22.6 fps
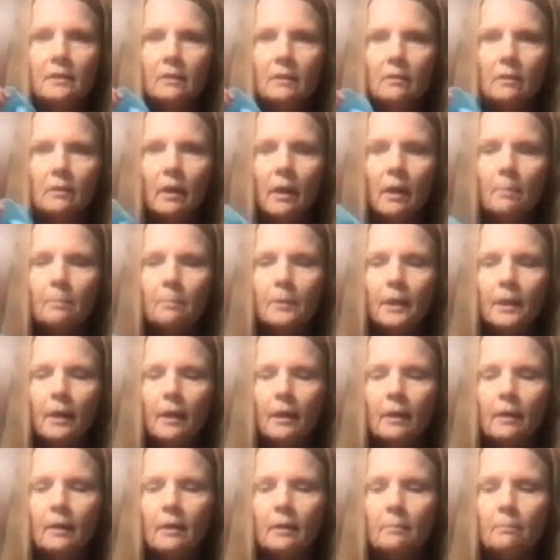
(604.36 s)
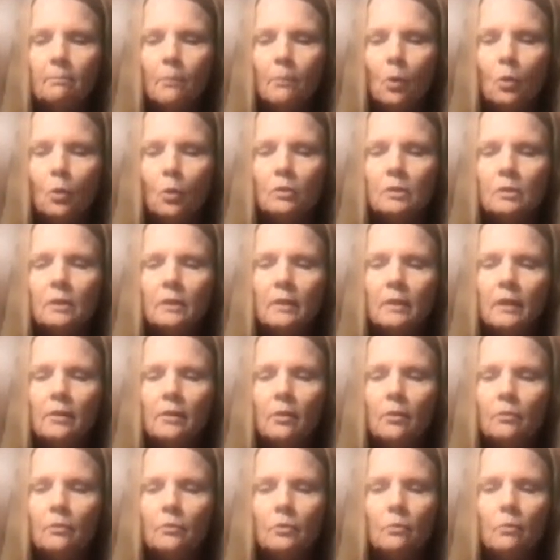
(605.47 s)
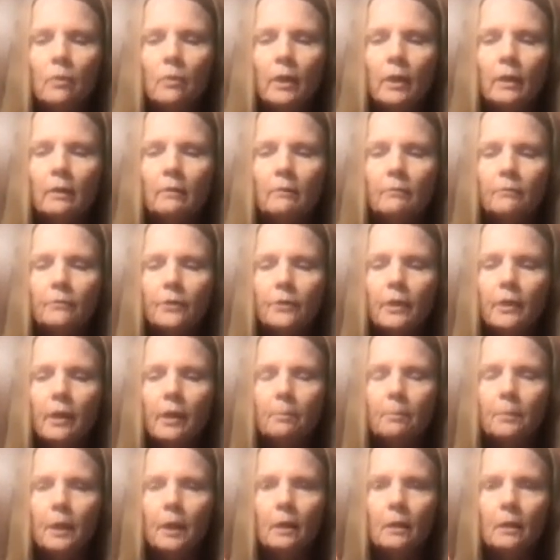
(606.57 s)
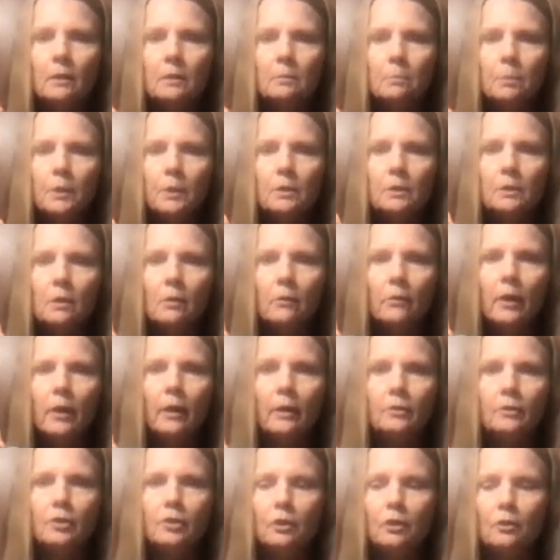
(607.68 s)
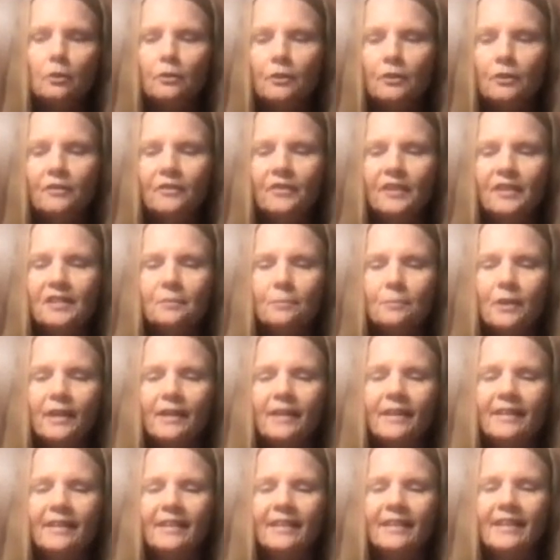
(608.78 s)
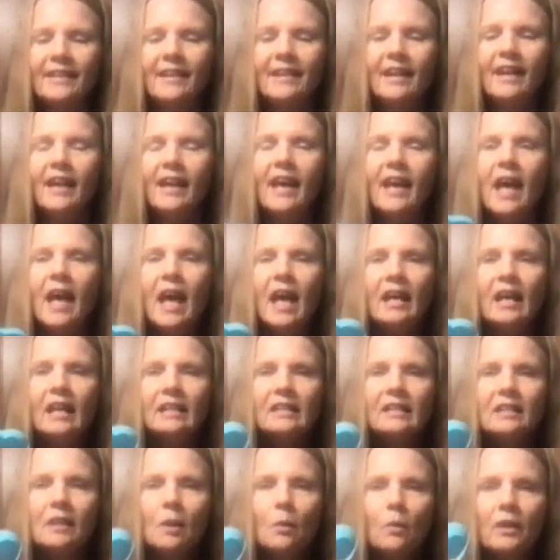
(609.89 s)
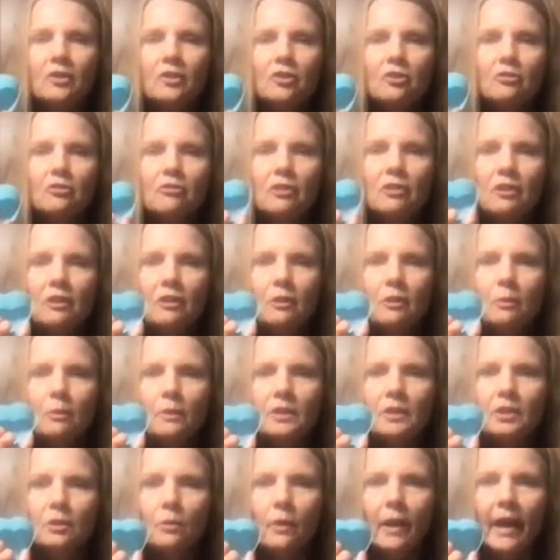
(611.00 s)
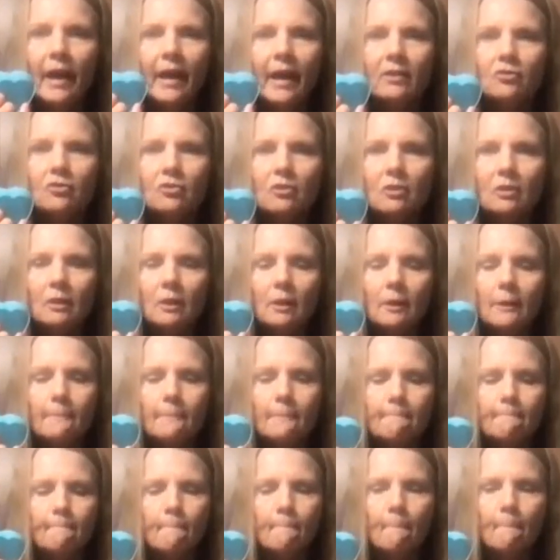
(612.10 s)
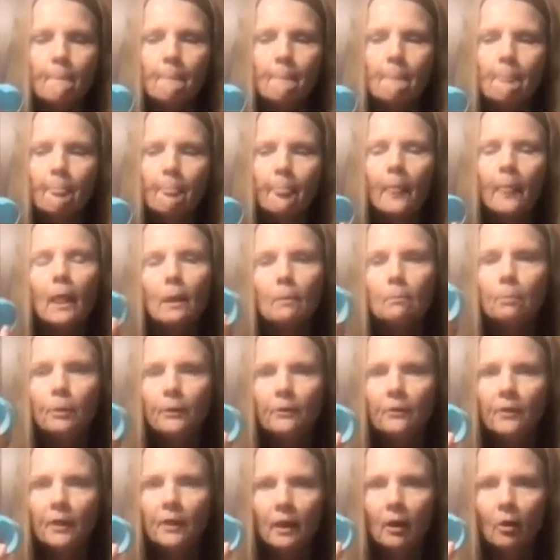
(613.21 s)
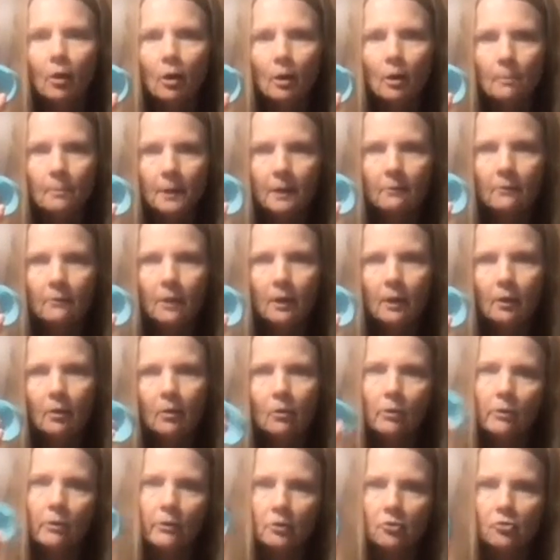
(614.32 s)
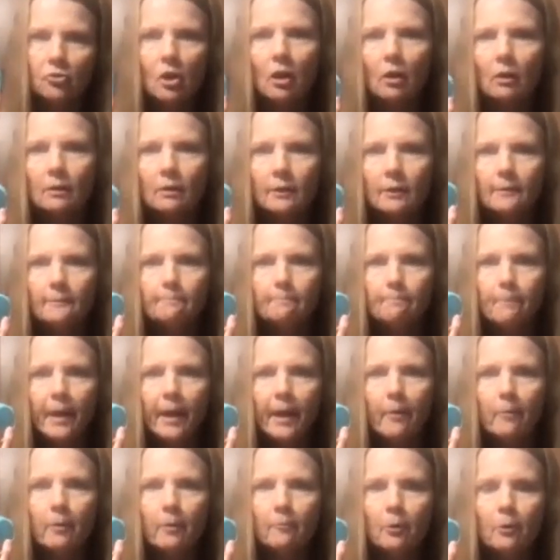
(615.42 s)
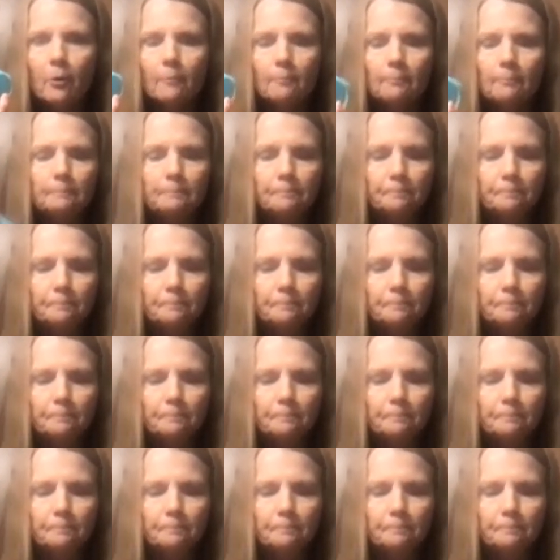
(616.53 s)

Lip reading: little cupcake molds, and they don't do well for cupcakes, but so they do good this way. So what you do is you actually put the carob in there, or the chocolate, however,